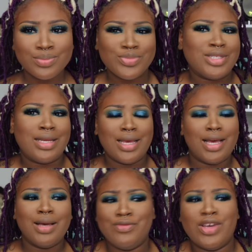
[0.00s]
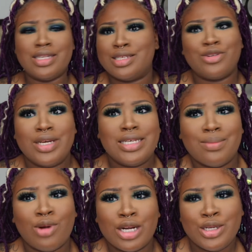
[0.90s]
if y'all disagree because
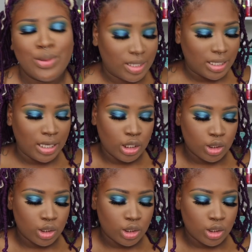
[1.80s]
I'm already doing it.